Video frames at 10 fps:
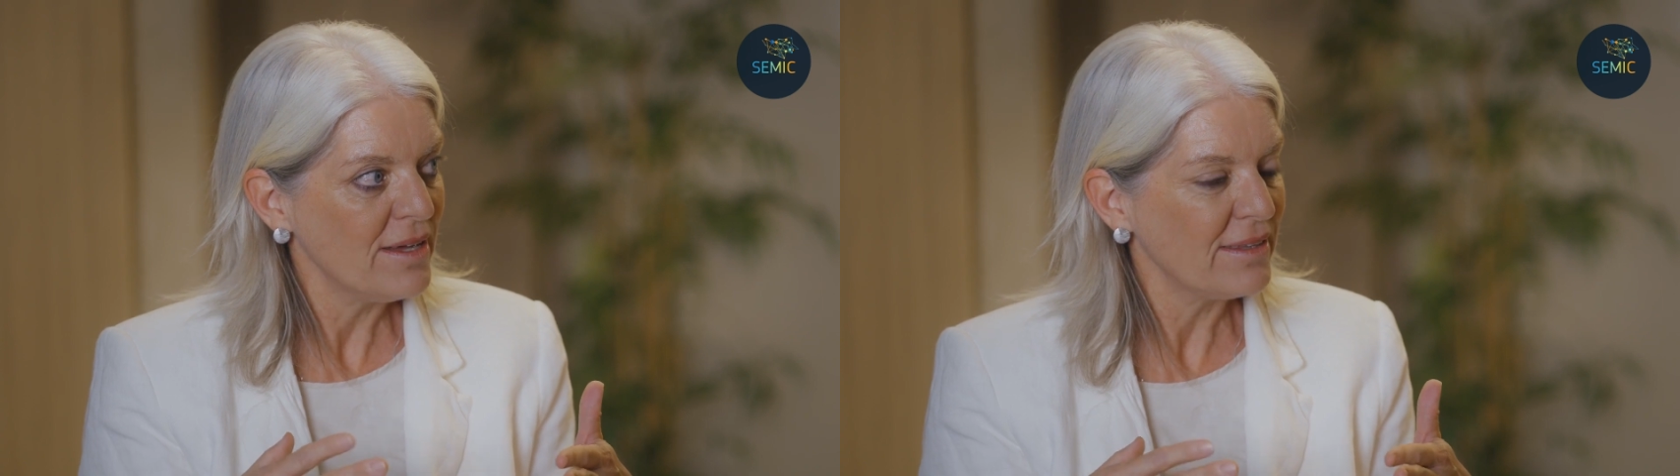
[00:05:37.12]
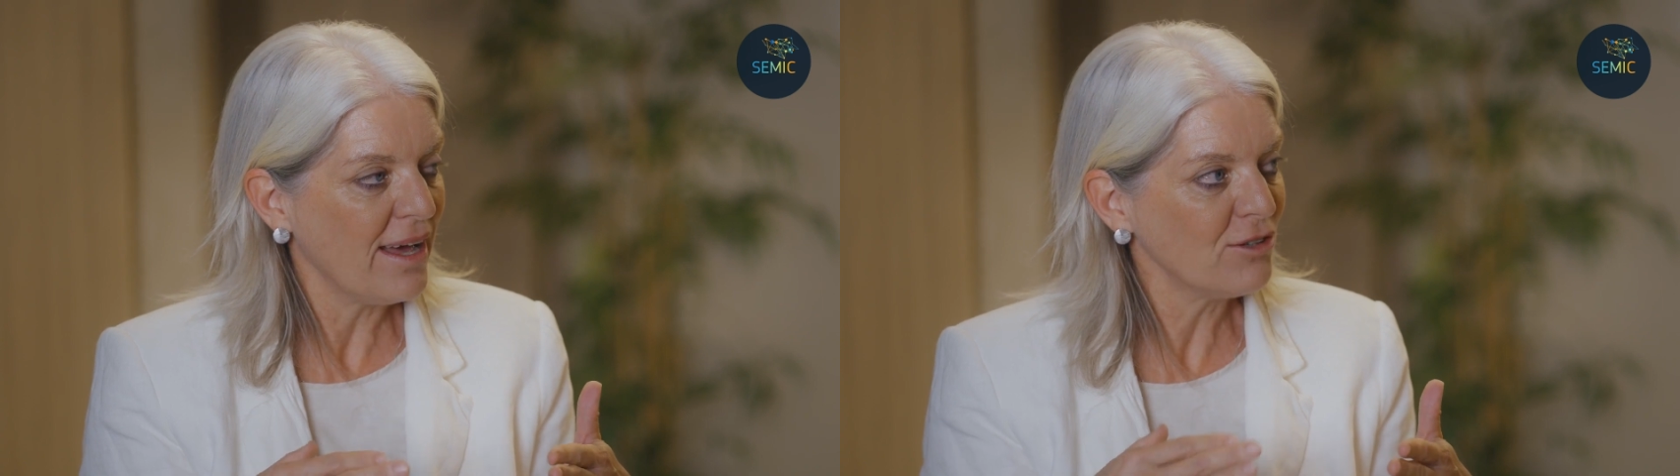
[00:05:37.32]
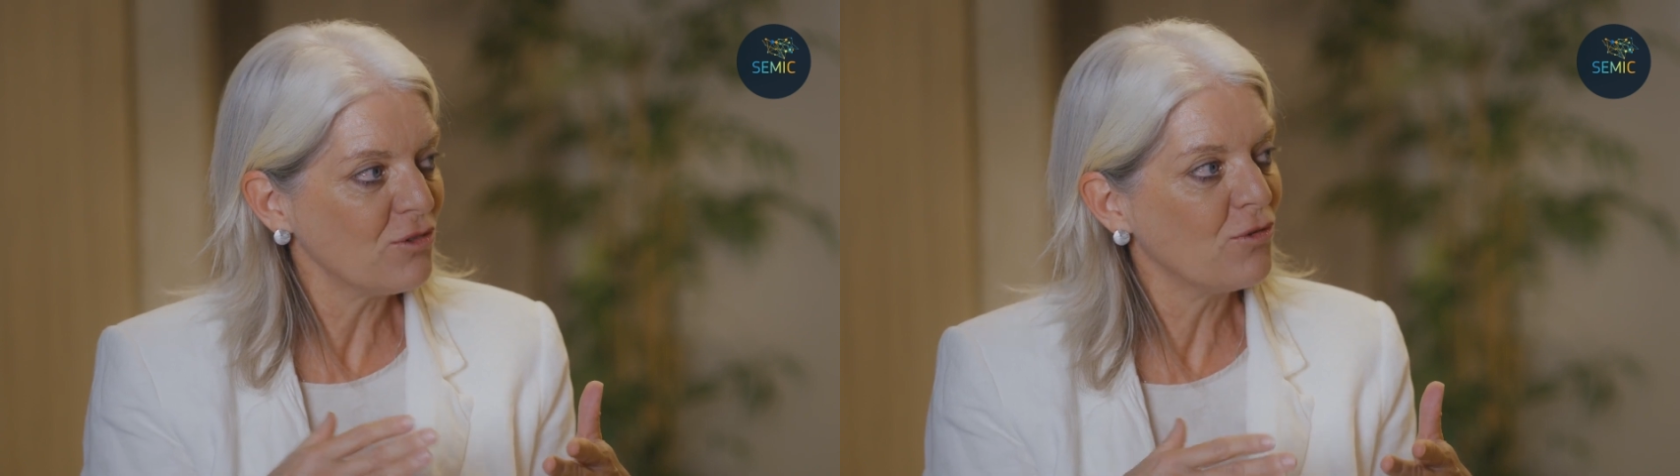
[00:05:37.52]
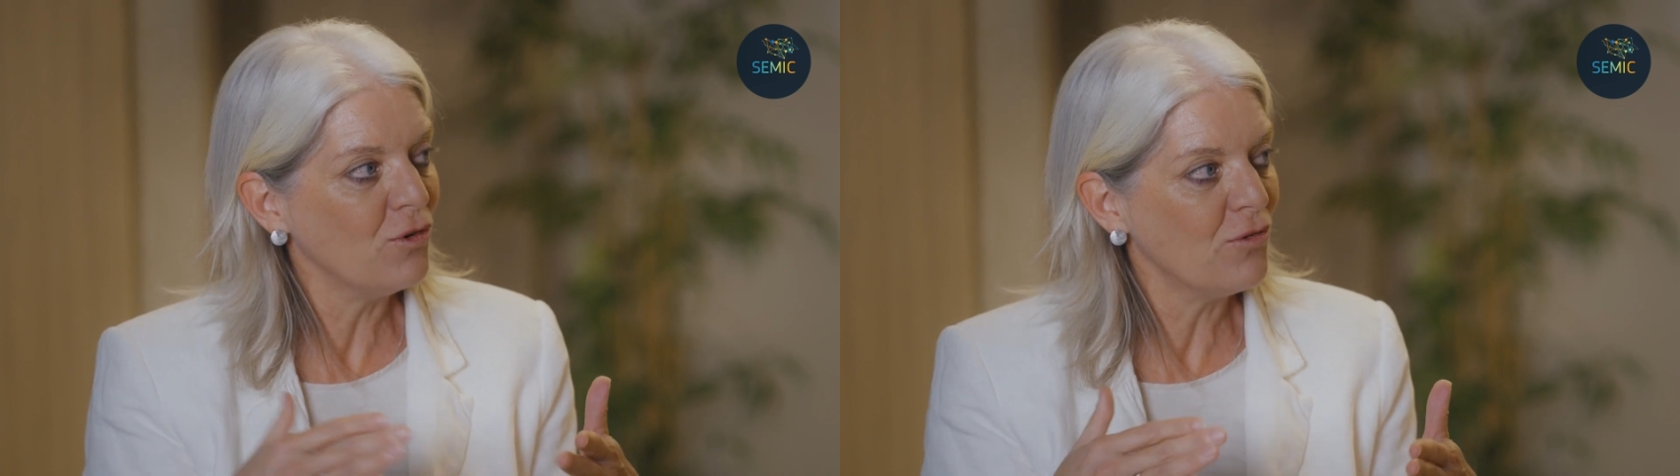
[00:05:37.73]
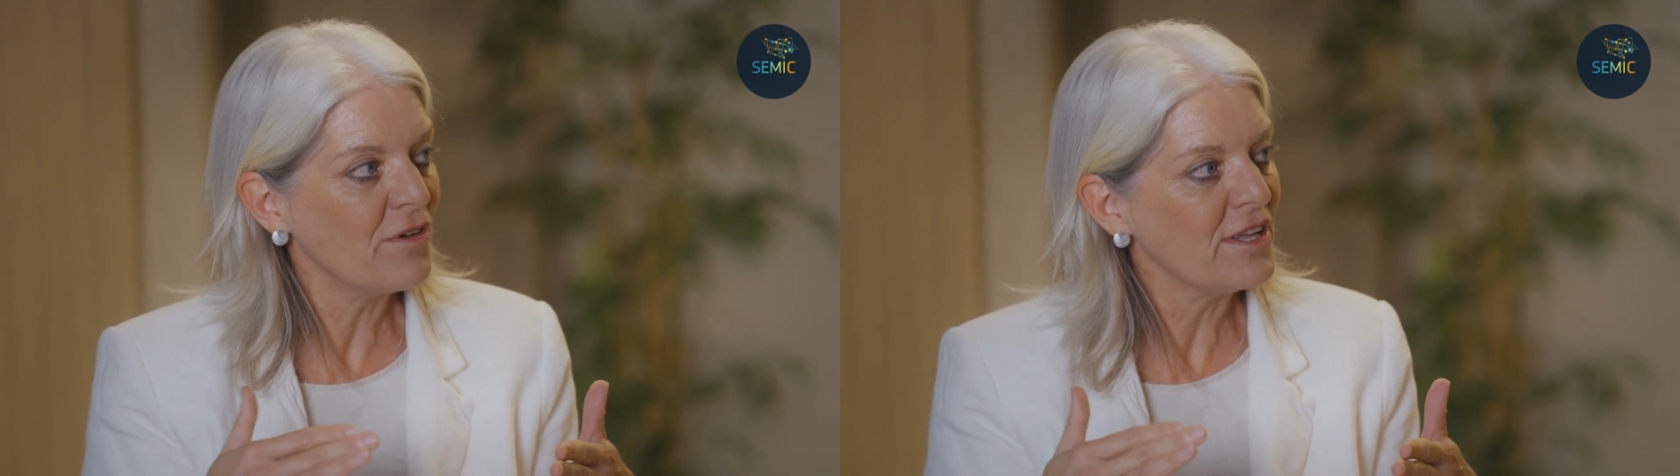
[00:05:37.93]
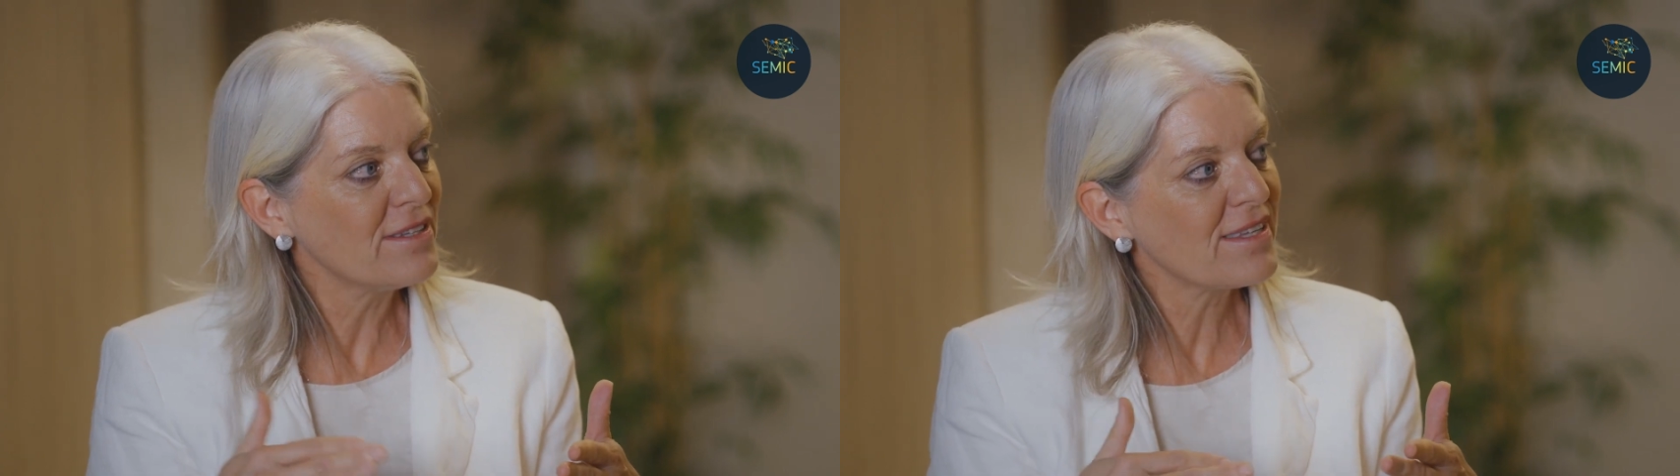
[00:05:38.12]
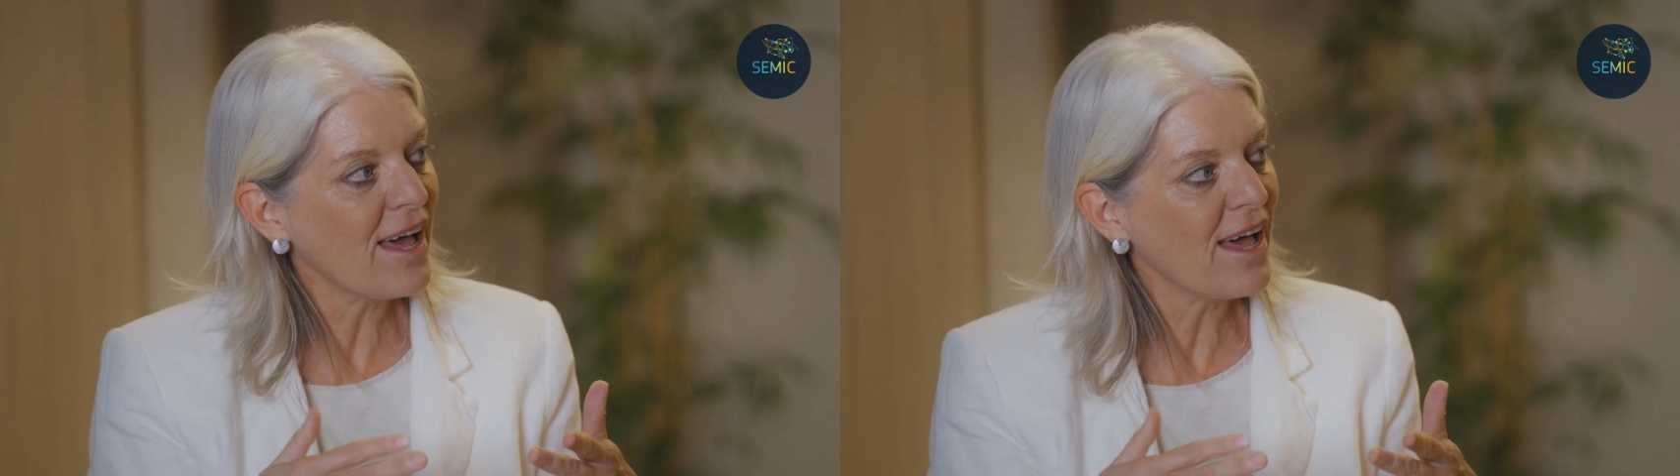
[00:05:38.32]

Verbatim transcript: that fulfills